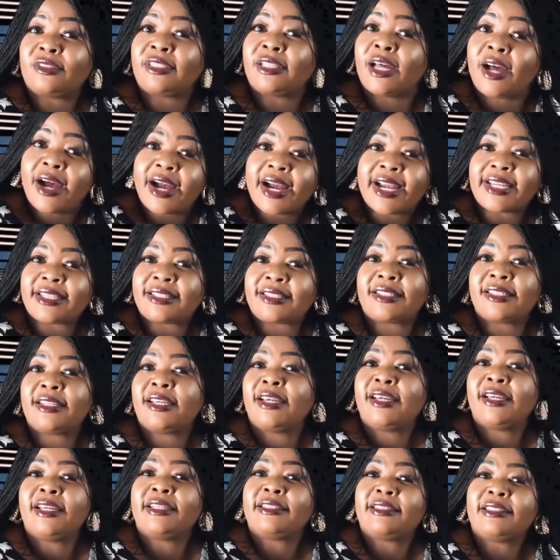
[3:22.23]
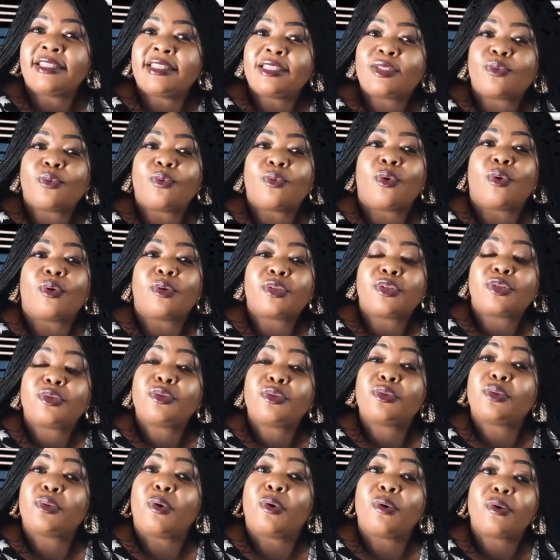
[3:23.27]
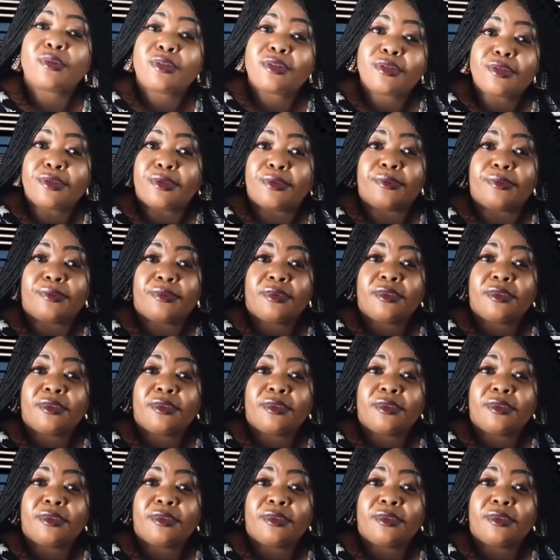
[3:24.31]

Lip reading: Otherwise, this will continue to haunt you